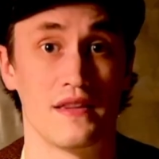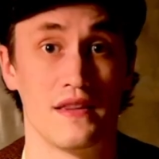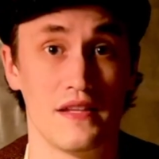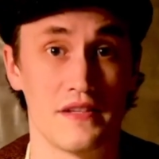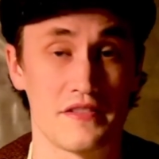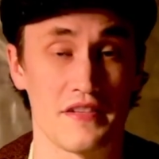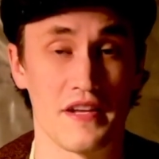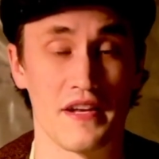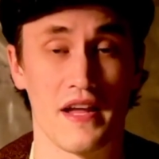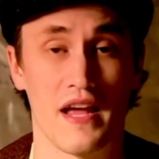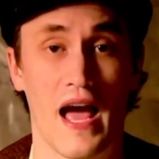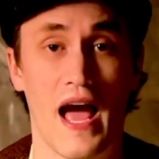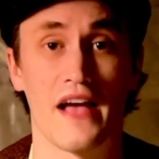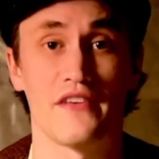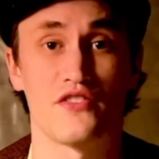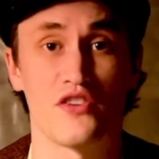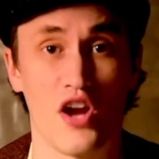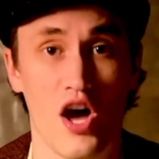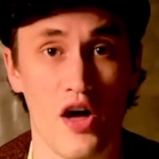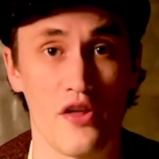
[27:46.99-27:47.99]
Listen,
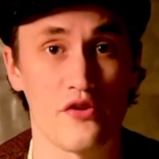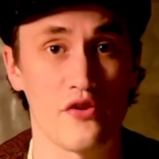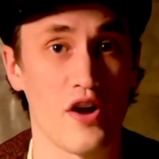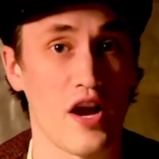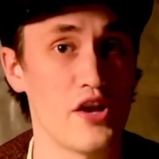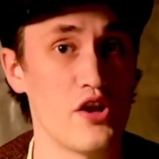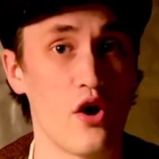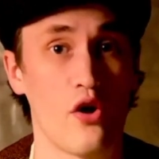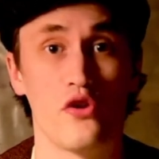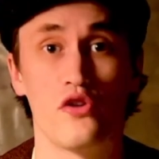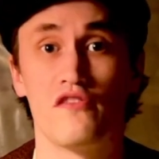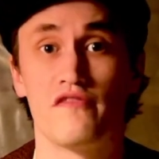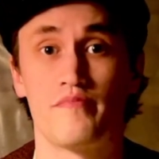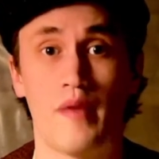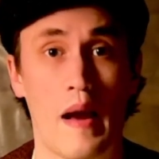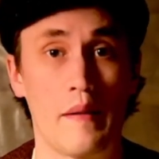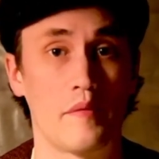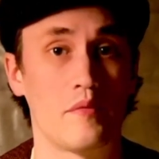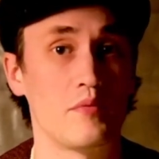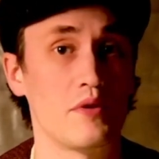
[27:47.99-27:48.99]
as an author, I know you've
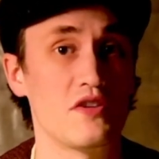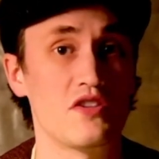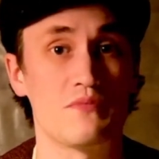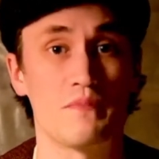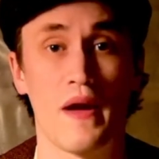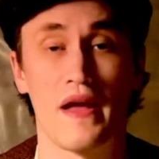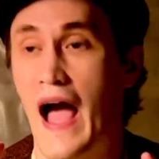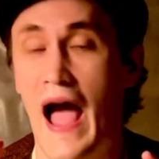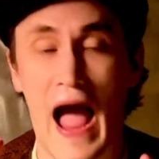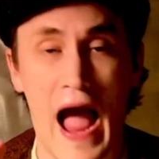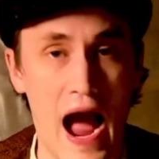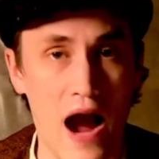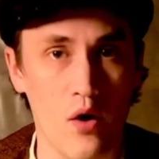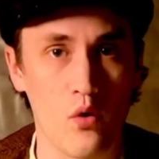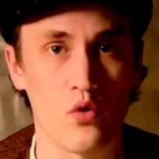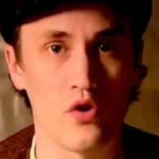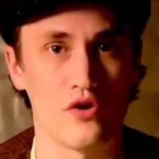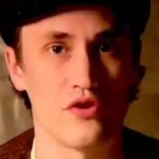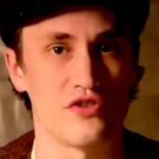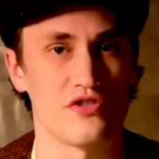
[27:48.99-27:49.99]
probably spent
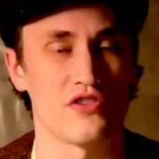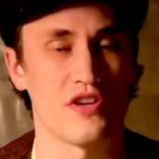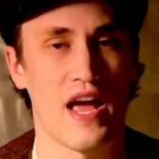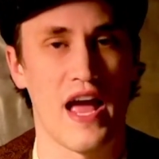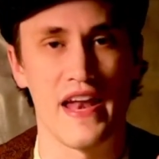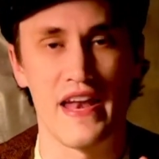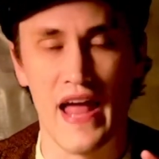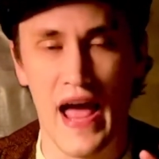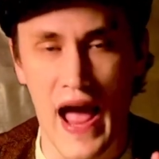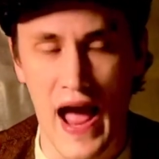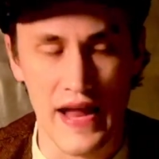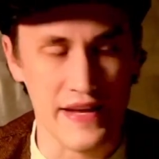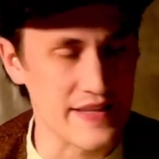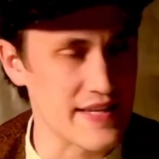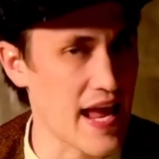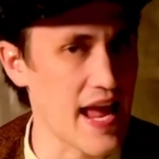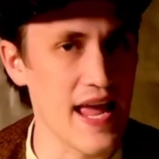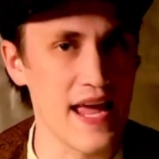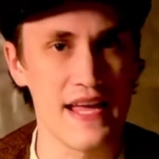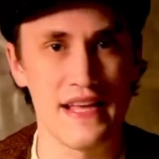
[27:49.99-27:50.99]
hours and
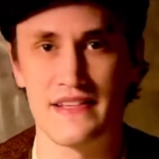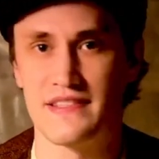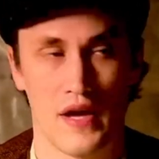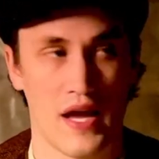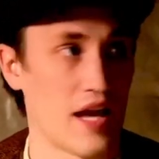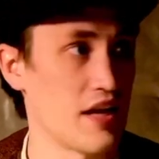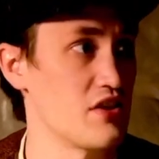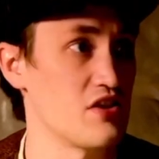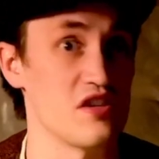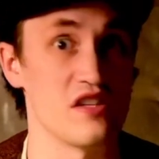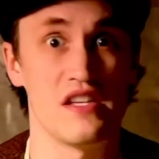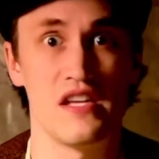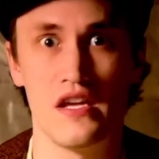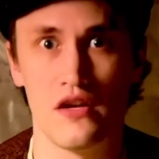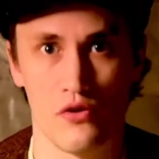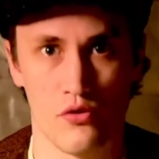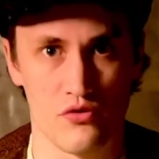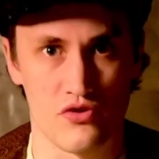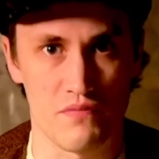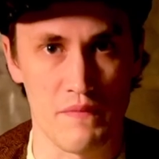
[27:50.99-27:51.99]
days and
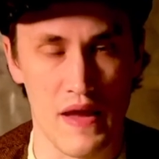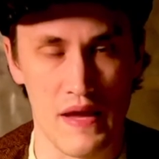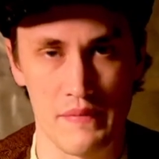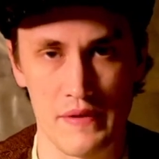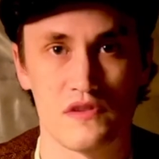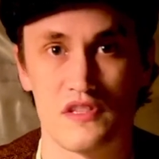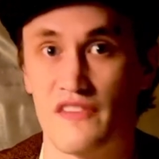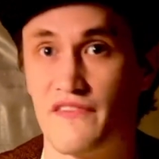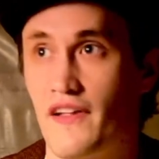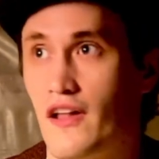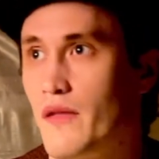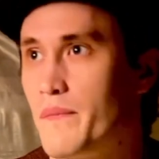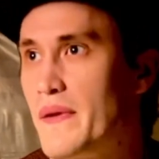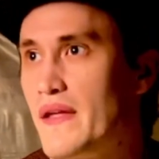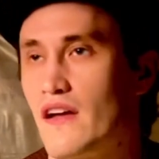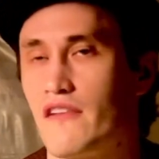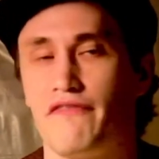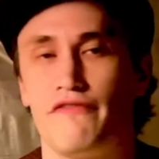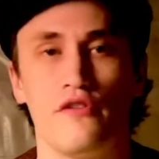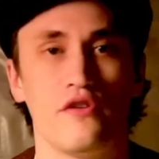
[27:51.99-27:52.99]
years maybe
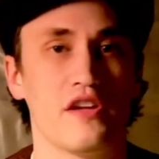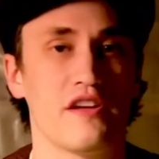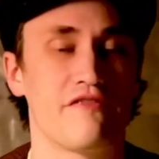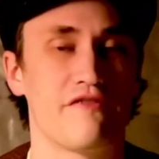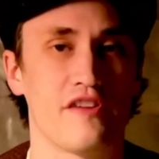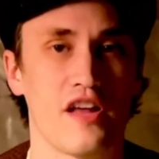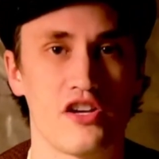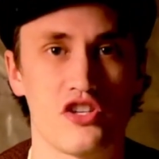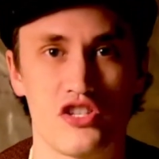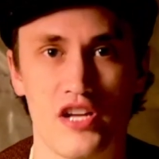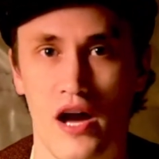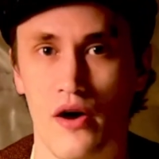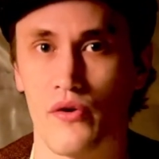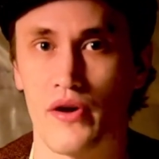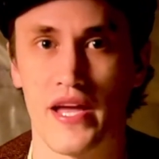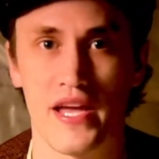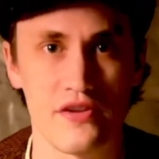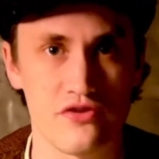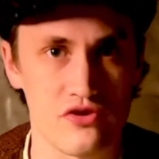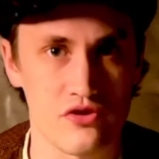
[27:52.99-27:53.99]
developing a fully fleshed out
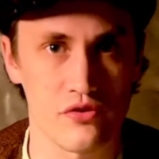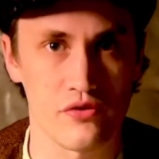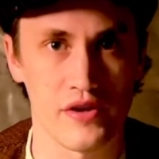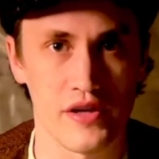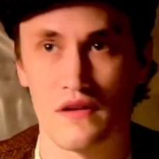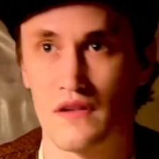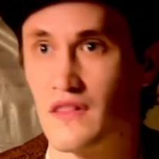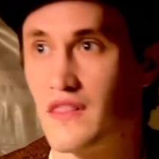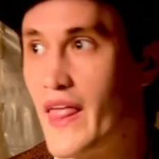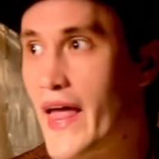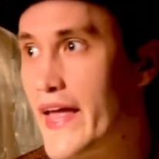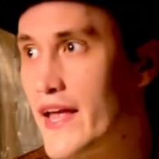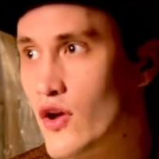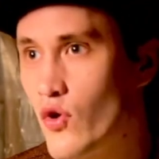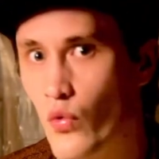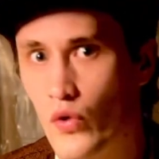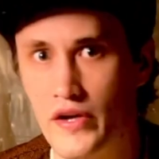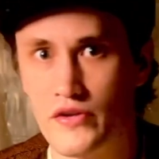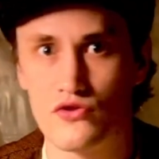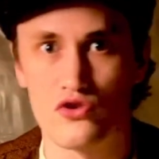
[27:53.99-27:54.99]
history,
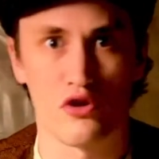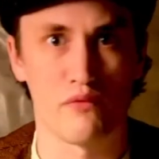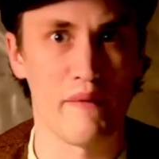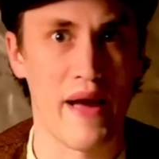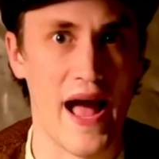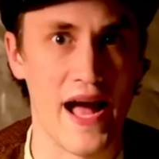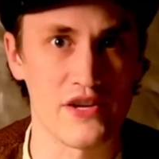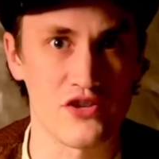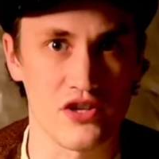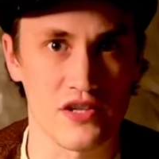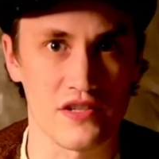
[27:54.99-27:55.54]
language, or magic